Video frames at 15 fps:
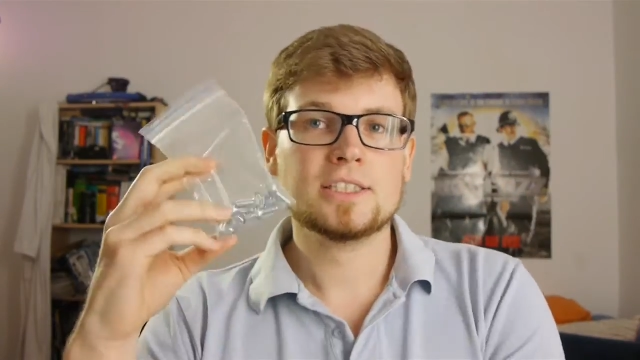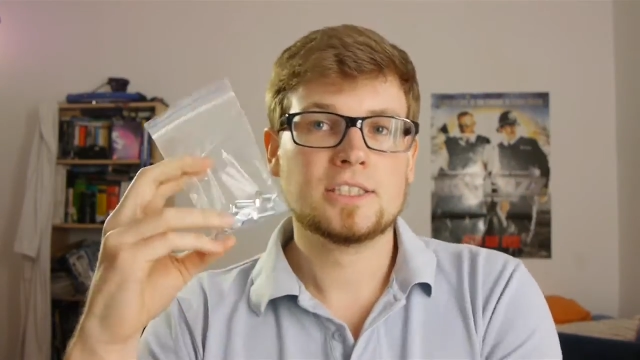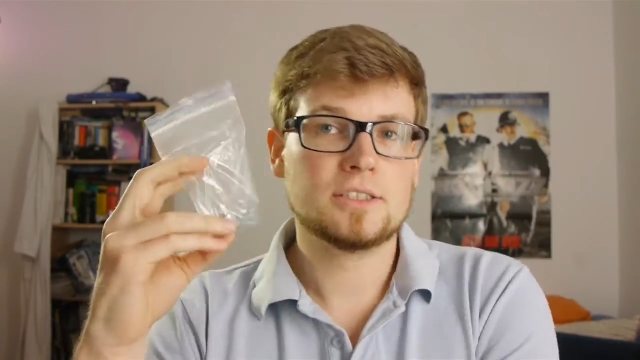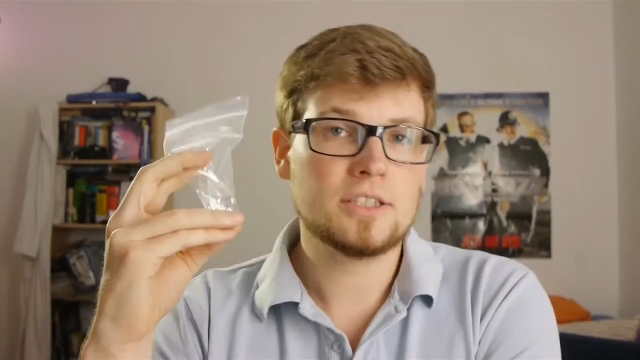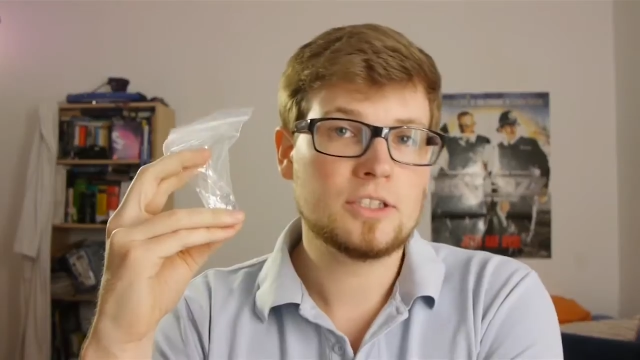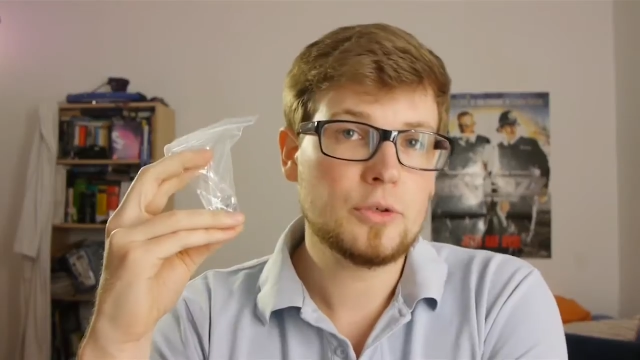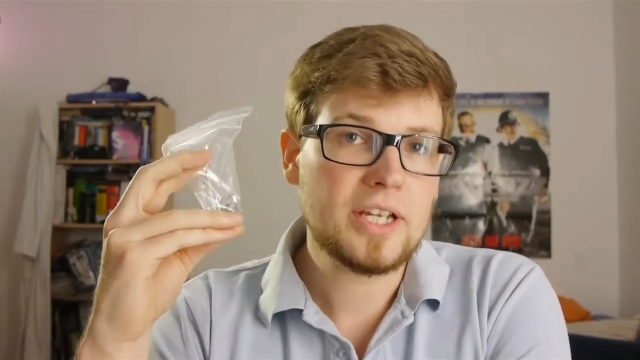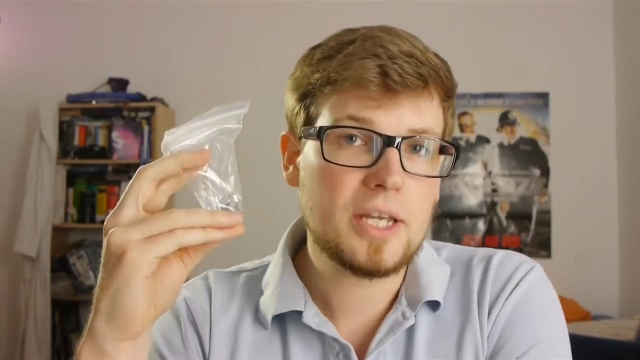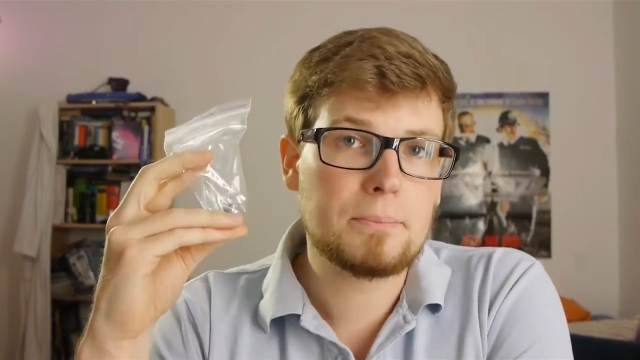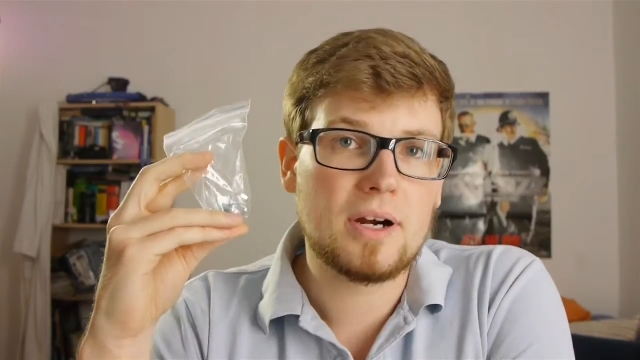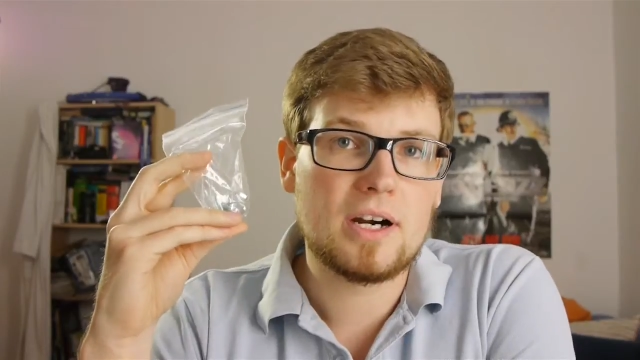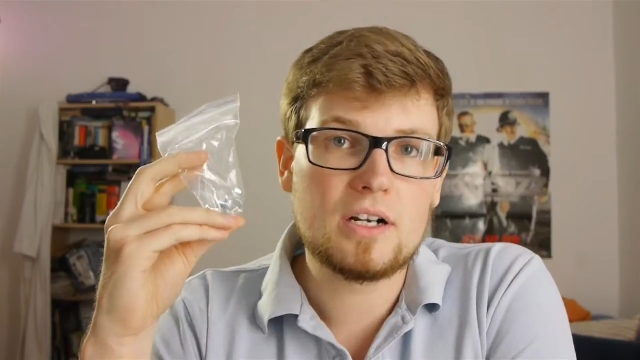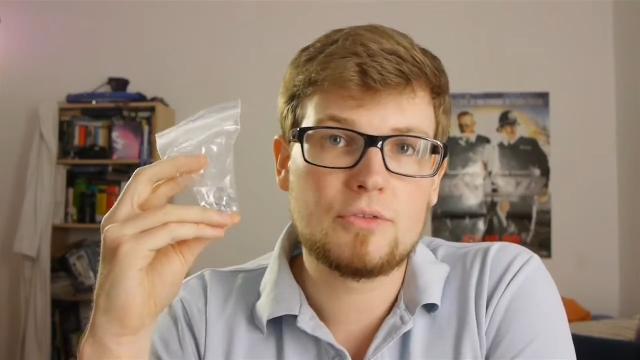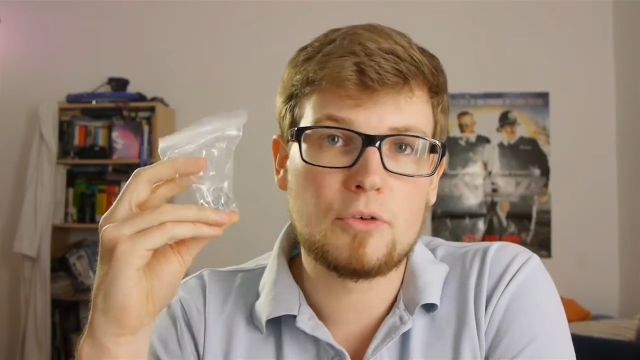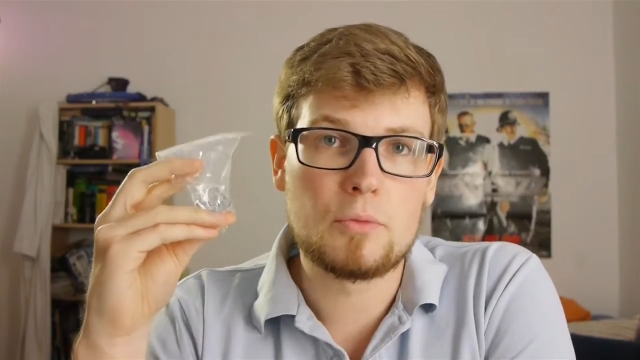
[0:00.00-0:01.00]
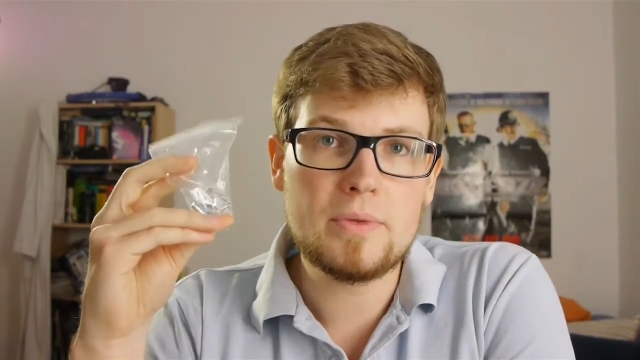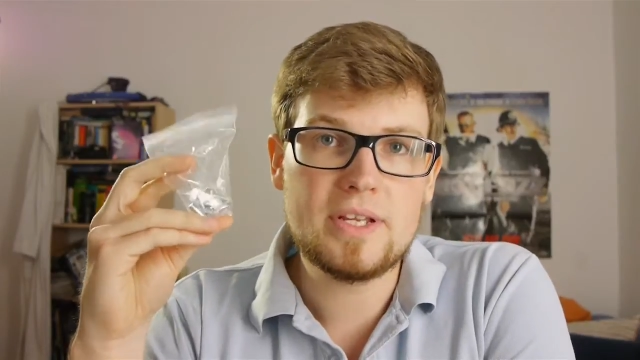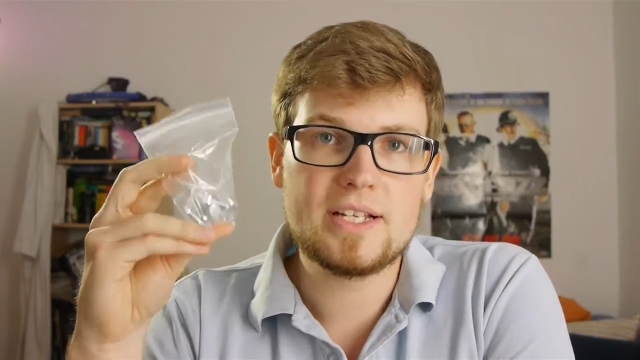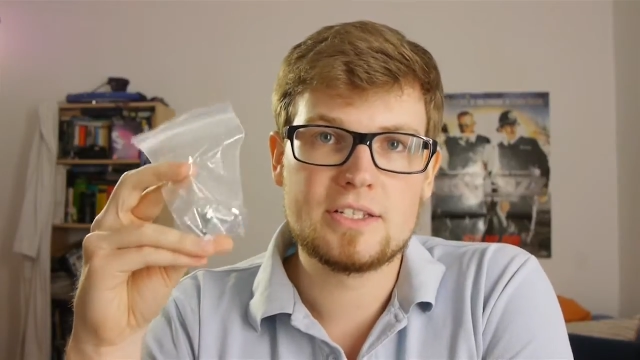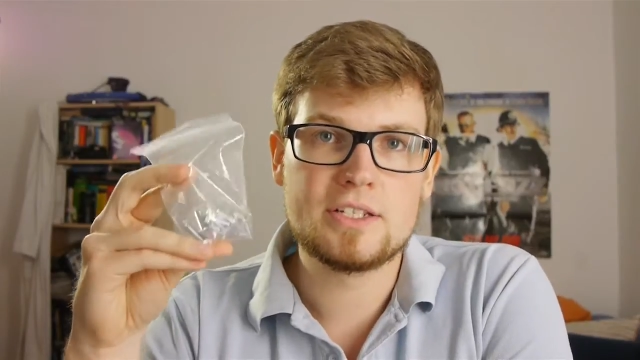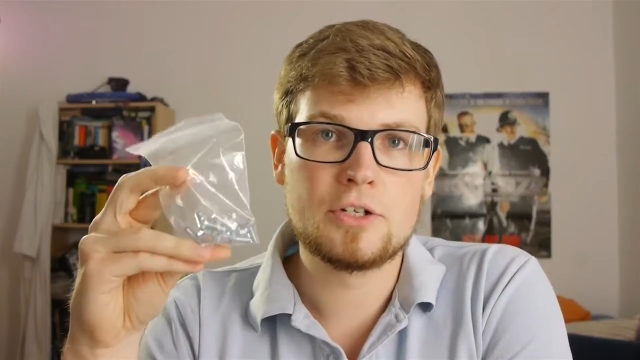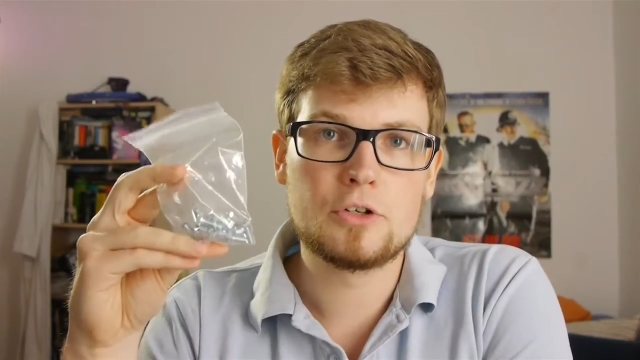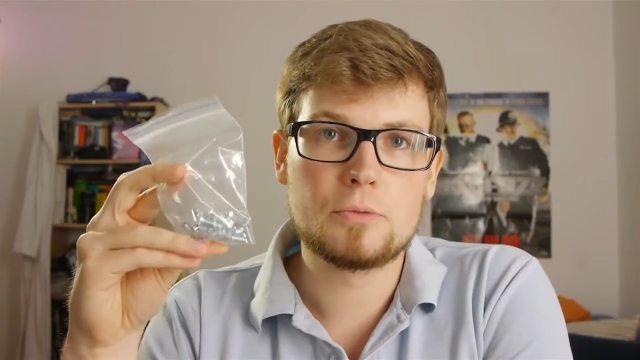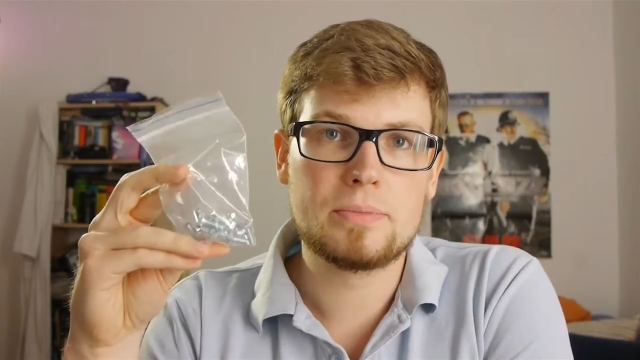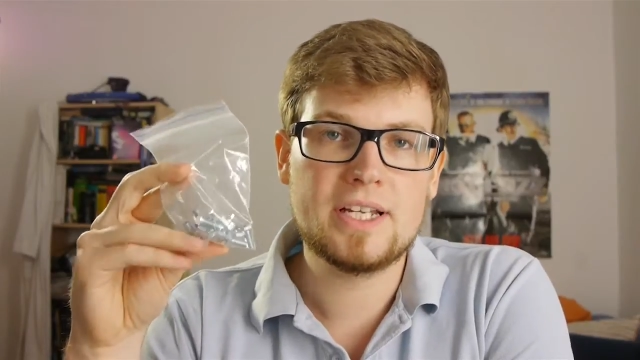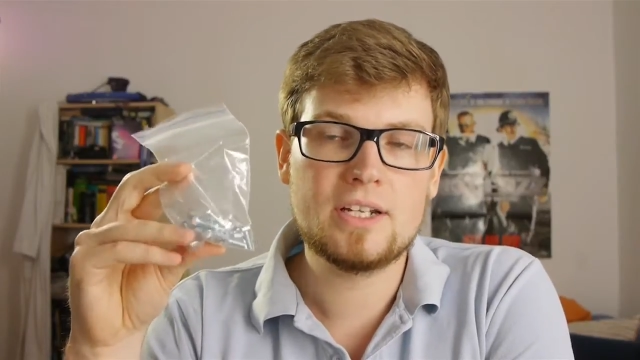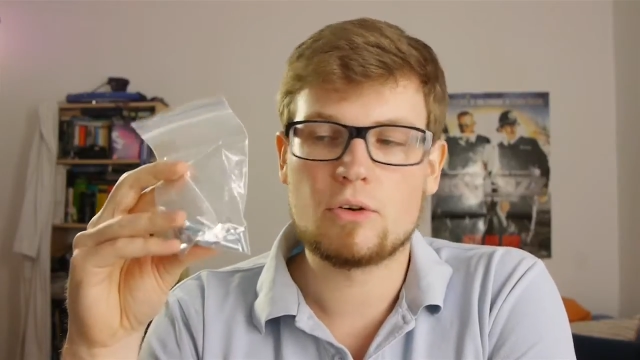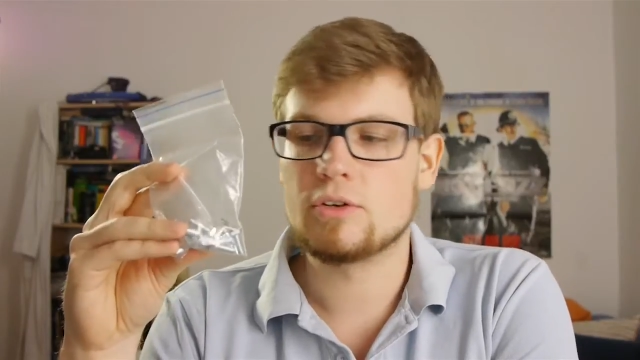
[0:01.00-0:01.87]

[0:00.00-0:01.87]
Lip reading: So the tricky part for me as a European